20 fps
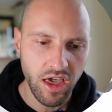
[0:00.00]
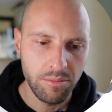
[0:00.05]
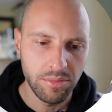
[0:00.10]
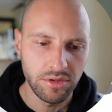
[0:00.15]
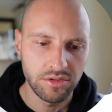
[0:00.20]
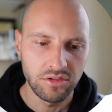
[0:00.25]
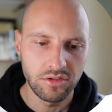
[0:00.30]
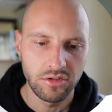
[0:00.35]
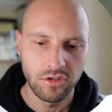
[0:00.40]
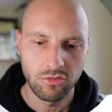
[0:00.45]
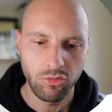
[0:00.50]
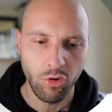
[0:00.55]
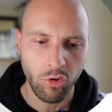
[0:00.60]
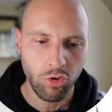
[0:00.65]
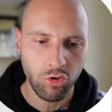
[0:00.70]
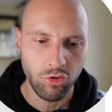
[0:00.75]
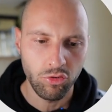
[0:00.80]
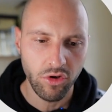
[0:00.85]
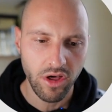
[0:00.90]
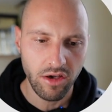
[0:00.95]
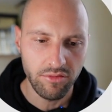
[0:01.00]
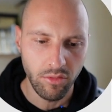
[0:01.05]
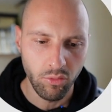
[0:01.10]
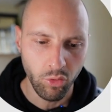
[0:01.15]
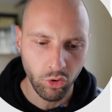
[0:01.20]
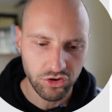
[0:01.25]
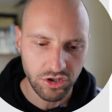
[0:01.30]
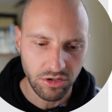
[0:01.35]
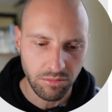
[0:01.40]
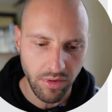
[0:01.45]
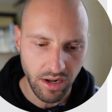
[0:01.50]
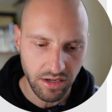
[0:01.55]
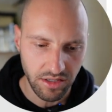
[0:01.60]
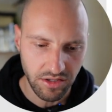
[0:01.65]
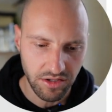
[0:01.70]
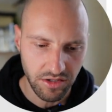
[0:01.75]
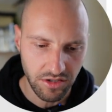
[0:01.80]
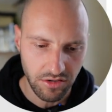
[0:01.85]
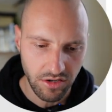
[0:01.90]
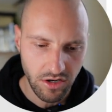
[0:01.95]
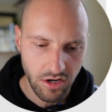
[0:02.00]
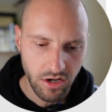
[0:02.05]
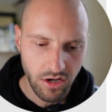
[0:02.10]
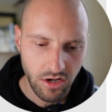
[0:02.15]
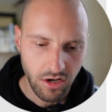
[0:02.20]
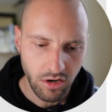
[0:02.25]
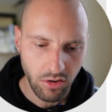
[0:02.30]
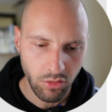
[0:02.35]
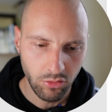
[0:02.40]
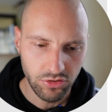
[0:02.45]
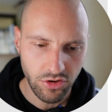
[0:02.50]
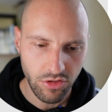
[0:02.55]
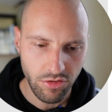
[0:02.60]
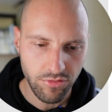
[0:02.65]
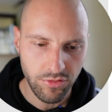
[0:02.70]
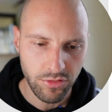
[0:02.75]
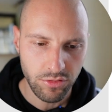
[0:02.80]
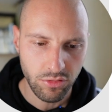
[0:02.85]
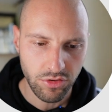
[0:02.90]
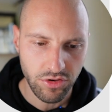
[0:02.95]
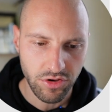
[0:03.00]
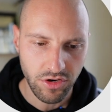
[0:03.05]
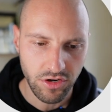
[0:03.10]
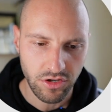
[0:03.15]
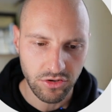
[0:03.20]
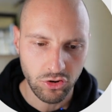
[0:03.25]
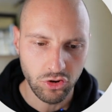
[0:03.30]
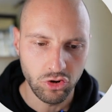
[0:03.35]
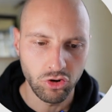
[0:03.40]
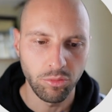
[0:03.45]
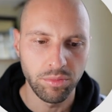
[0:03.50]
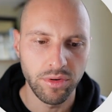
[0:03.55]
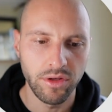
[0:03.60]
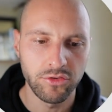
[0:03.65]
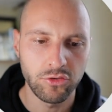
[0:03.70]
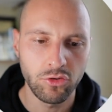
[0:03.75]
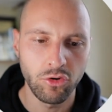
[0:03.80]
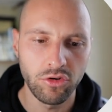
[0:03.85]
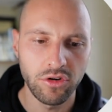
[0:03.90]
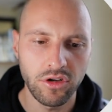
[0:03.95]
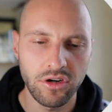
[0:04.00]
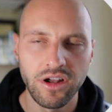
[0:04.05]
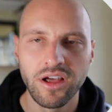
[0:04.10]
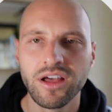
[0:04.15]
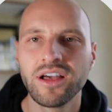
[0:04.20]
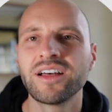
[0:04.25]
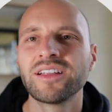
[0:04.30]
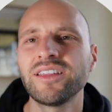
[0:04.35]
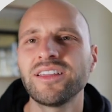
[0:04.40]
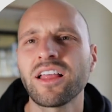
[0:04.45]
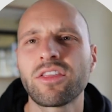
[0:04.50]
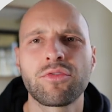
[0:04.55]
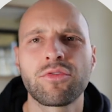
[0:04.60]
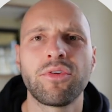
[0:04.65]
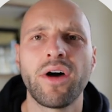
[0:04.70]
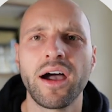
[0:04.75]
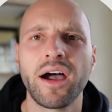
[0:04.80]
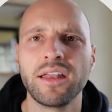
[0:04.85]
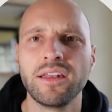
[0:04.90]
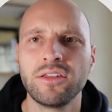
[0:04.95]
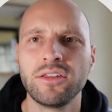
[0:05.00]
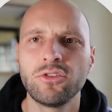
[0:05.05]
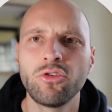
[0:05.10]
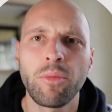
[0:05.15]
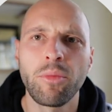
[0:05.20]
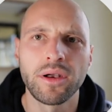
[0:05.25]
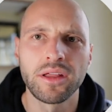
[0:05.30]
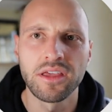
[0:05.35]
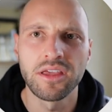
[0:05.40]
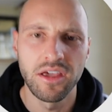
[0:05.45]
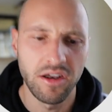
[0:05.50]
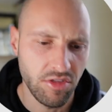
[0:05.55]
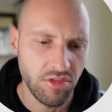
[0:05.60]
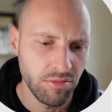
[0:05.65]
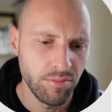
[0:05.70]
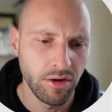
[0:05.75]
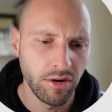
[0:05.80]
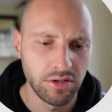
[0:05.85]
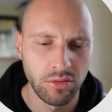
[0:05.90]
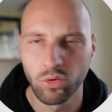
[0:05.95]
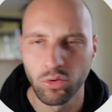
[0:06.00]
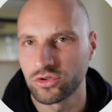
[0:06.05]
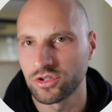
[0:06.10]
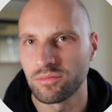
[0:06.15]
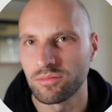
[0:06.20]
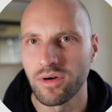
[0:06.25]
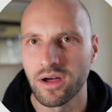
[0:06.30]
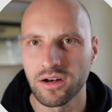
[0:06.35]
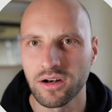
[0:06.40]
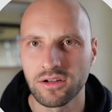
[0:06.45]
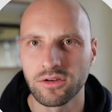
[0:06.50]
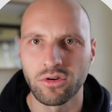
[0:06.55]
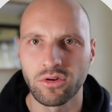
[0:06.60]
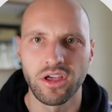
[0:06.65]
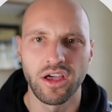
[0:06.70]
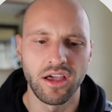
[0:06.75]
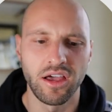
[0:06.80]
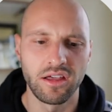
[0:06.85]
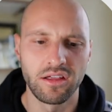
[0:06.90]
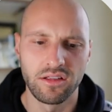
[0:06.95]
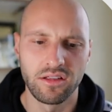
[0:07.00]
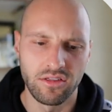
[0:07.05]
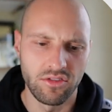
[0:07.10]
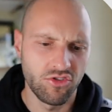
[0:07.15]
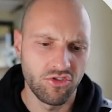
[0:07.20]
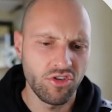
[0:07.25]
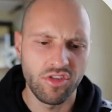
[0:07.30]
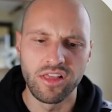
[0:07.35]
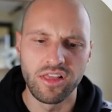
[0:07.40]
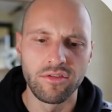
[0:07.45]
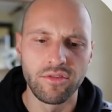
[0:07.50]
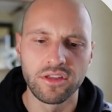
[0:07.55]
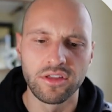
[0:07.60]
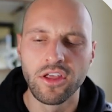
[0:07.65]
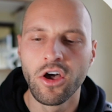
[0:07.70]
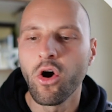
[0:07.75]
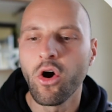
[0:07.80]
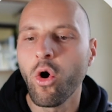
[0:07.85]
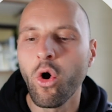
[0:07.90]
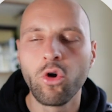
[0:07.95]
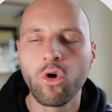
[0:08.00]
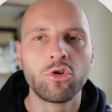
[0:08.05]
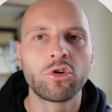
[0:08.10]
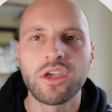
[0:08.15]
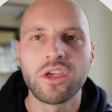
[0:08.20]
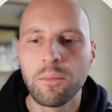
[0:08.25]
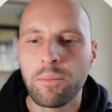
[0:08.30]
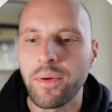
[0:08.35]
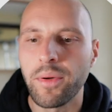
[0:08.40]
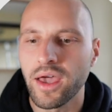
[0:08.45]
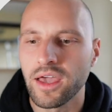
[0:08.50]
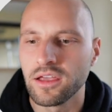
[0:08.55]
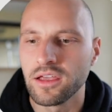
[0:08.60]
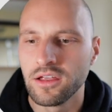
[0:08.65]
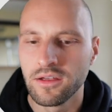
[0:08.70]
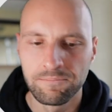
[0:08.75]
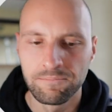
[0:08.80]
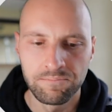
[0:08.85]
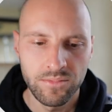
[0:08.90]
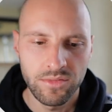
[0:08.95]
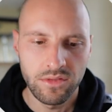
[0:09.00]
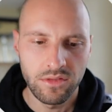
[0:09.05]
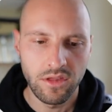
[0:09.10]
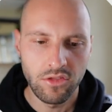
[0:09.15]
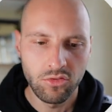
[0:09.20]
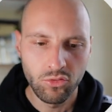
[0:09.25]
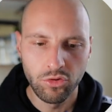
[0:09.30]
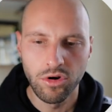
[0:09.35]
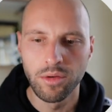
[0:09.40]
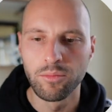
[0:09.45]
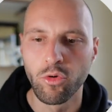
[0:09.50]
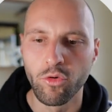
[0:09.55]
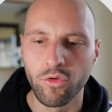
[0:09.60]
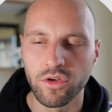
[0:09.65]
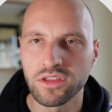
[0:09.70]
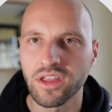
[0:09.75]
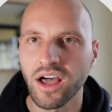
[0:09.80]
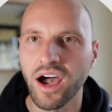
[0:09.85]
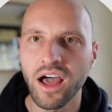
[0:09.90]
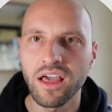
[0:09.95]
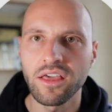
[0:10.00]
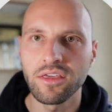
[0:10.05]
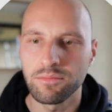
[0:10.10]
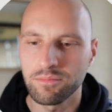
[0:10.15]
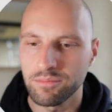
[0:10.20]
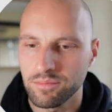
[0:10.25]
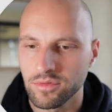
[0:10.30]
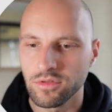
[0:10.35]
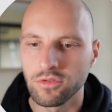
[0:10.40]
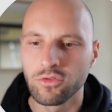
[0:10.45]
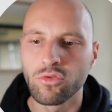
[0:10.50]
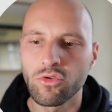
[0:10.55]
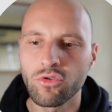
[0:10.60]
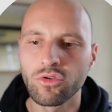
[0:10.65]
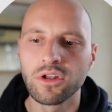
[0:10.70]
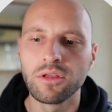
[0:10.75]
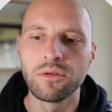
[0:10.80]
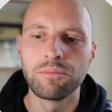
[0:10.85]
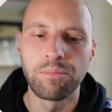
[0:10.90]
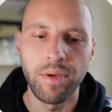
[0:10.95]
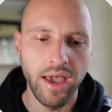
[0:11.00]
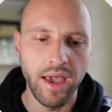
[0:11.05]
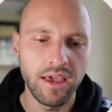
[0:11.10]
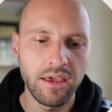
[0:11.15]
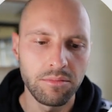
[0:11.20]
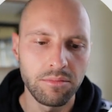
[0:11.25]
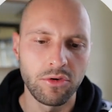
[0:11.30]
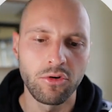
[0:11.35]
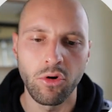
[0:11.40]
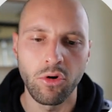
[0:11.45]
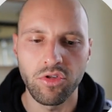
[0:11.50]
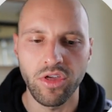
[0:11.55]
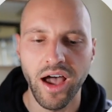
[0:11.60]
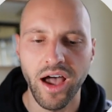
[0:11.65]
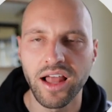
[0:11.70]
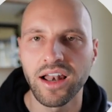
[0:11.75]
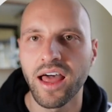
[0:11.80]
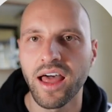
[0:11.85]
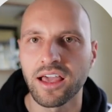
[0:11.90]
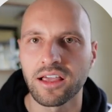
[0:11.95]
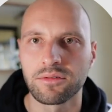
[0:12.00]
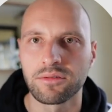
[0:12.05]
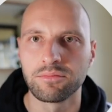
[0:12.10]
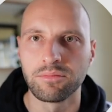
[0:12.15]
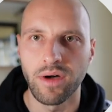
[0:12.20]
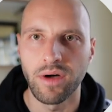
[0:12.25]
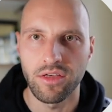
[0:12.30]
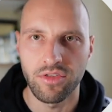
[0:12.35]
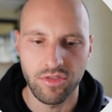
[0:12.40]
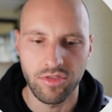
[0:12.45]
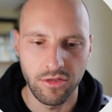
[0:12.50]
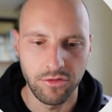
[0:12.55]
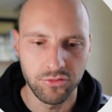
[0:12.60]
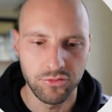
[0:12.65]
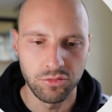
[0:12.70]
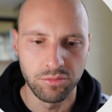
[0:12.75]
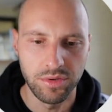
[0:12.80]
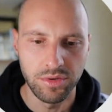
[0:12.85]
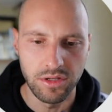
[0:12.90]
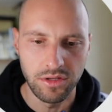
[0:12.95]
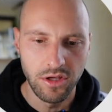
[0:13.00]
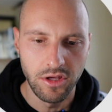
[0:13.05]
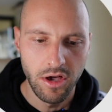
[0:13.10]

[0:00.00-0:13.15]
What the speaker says: but Ross, you have a watermark here on this video here at the top left corner. That's fine. Nobody cares about the watermark. Okay, just leave it. Or you can pay to remove it. I usually pay because I like my stuff to be